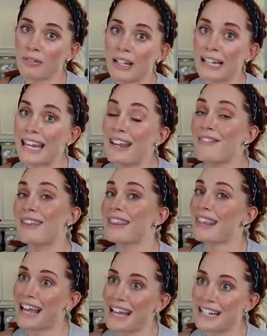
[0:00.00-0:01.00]
And even
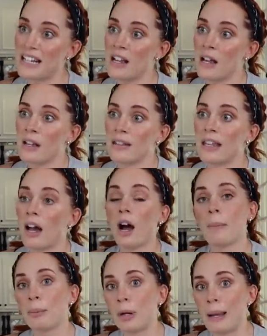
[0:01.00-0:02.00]
then, the
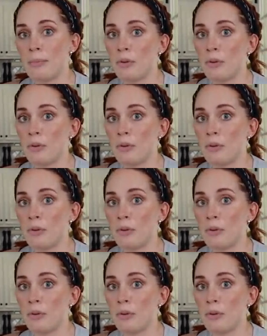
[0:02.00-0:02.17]
upright